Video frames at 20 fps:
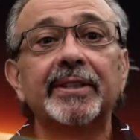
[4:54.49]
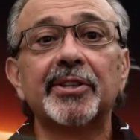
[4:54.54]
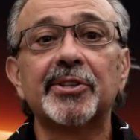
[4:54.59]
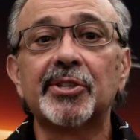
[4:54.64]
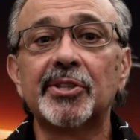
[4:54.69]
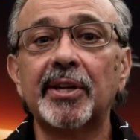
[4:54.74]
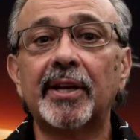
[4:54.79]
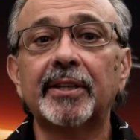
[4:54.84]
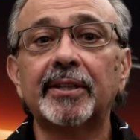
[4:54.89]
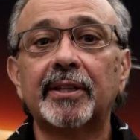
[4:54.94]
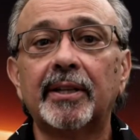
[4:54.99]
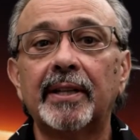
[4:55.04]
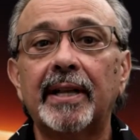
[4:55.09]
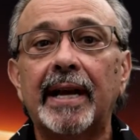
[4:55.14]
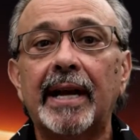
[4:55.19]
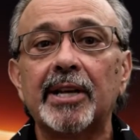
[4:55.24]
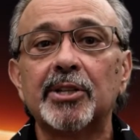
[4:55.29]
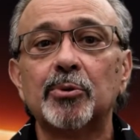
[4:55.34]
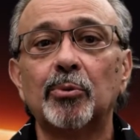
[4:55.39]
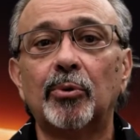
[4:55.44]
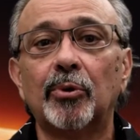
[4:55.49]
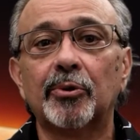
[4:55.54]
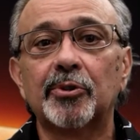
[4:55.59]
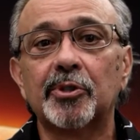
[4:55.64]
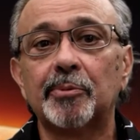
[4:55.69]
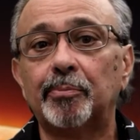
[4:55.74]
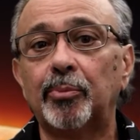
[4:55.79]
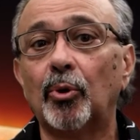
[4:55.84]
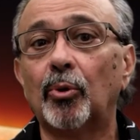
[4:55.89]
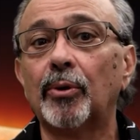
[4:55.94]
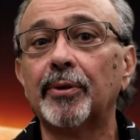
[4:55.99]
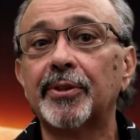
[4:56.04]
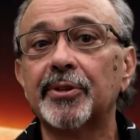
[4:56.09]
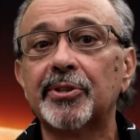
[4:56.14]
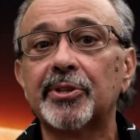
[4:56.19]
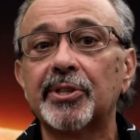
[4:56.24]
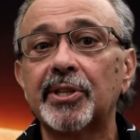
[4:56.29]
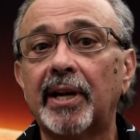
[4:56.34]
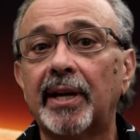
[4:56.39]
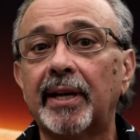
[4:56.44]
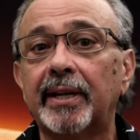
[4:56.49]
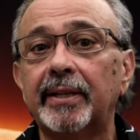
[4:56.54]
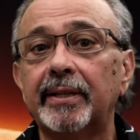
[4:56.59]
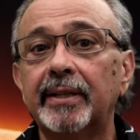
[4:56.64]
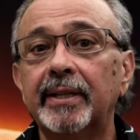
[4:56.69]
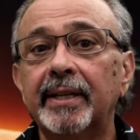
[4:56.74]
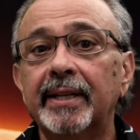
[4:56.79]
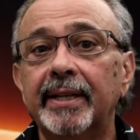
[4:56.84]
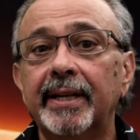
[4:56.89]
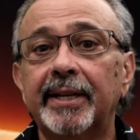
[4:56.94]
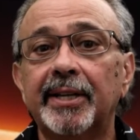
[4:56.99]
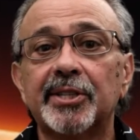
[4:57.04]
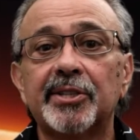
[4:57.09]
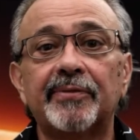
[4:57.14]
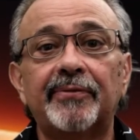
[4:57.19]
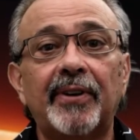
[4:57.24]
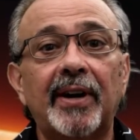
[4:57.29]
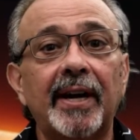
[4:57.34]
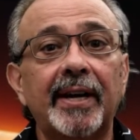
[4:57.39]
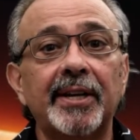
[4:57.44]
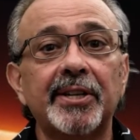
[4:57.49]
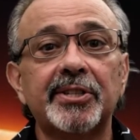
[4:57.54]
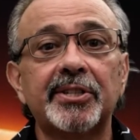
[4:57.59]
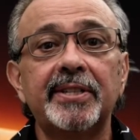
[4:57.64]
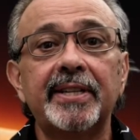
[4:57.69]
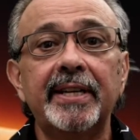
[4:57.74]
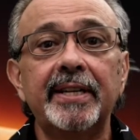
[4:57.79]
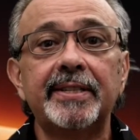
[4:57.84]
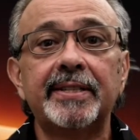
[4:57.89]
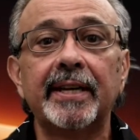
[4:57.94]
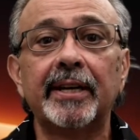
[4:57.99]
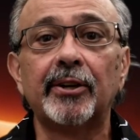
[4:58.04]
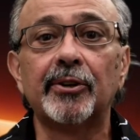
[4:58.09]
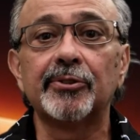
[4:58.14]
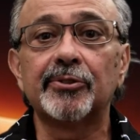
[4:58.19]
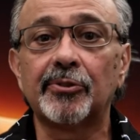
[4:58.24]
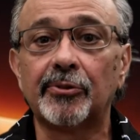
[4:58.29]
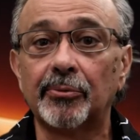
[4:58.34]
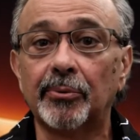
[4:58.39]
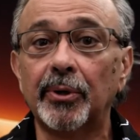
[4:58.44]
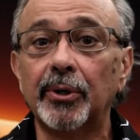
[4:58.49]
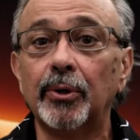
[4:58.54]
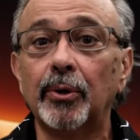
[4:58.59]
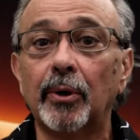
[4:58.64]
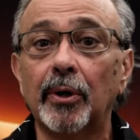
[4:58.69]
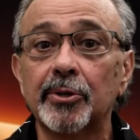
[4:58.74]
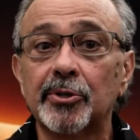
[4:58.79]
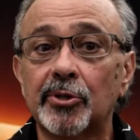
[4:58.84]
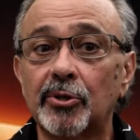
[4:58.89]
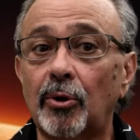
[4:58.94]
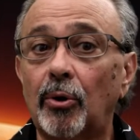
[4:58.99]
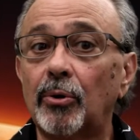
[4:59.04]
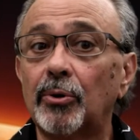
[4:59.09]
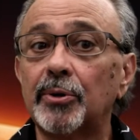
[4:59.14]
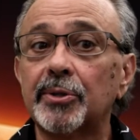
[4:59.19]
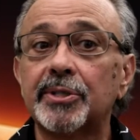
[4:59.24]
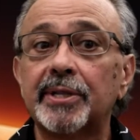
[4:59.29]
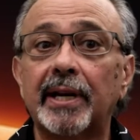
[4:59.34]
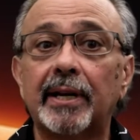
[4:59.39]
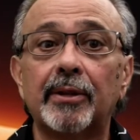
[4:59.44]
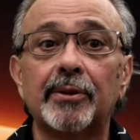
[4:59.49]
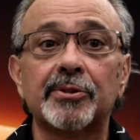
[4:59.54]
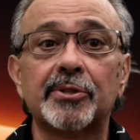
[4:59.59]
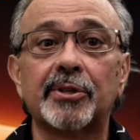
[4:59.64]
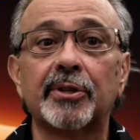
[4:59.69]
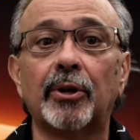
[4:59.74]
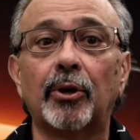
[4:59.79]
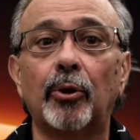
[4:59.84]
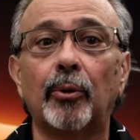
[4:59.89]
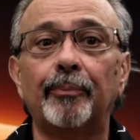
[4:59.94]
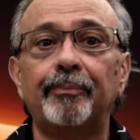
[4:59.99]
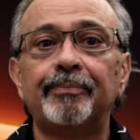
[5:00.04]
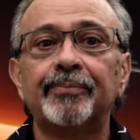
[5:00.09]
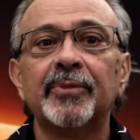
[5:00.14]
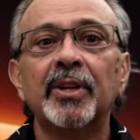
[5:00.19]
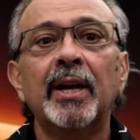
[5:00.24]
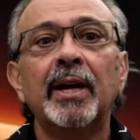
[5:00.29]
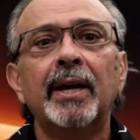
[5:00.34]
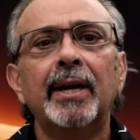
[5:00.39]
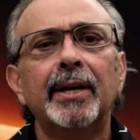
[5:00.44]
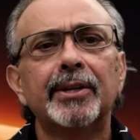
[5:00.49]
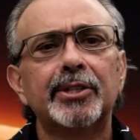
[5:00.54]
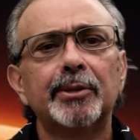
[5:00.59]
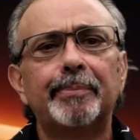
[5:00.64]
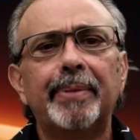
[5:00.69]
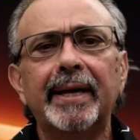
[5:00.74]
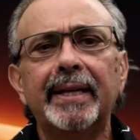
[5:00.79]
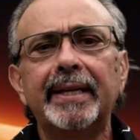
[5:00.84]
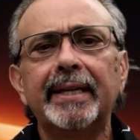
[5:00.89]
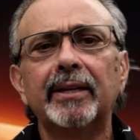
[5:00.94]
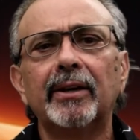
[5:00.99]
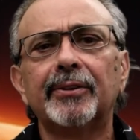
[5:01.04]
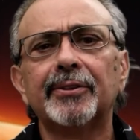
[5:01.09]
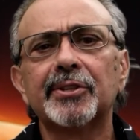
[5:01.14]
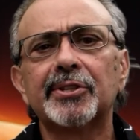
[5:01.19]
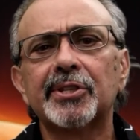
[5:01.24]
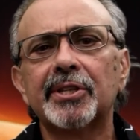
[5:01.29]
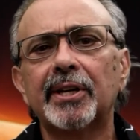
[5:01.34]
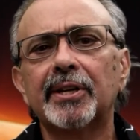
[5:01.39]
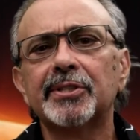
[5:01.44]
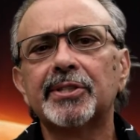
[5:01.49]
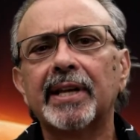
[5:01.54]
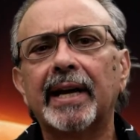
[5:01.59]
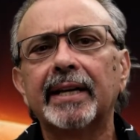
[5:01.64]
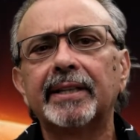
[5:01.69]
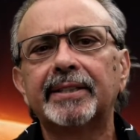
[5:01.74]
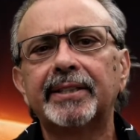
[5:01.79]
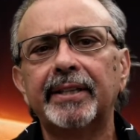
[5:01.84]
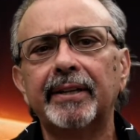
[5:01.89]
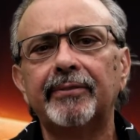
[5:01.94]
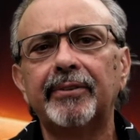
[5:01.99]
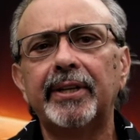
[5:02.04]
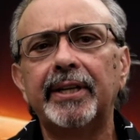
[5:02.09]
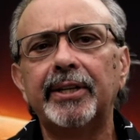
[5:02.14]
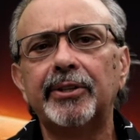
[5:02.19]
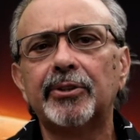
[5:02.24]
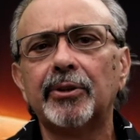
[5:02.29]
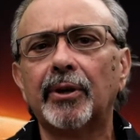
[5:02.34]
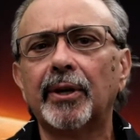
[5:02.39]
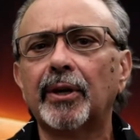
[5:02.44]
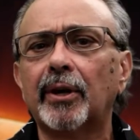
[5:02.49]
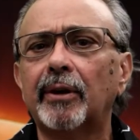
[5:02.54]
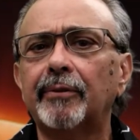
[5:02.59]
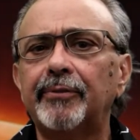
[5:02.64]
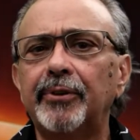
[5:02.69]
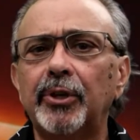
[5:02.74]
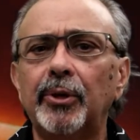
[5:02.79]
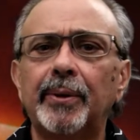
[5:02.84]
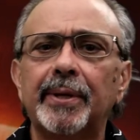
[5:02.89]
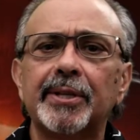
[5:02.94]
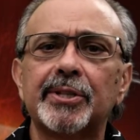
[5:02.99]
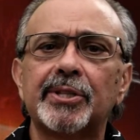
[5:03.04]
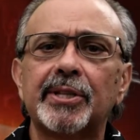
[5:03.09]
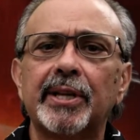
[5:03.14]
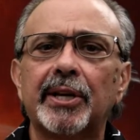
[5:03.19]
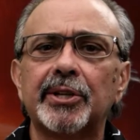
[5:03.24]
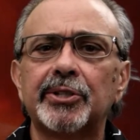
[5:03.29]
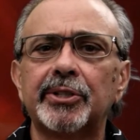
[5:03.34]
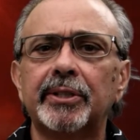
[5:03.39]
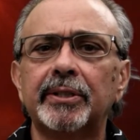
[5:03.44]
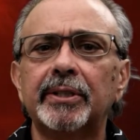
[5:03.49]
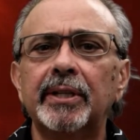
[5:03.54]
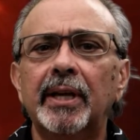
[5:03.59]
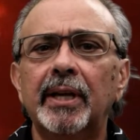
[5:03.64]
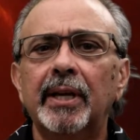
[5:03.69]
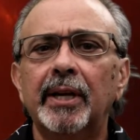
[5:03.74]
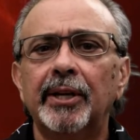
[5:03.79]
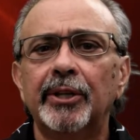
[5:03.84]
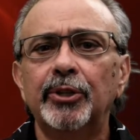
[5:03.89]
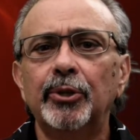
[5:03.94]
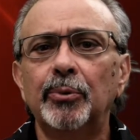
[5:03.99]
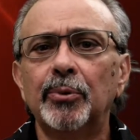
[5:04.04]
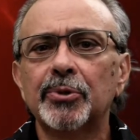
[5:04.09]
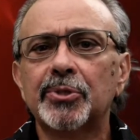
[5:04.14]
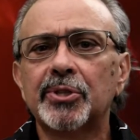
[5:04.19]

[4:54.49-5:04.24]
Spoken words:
the Sun class will explore the Sun in its finest details through a solar telescope. Depending on the Sun's activity during our viewing session, you will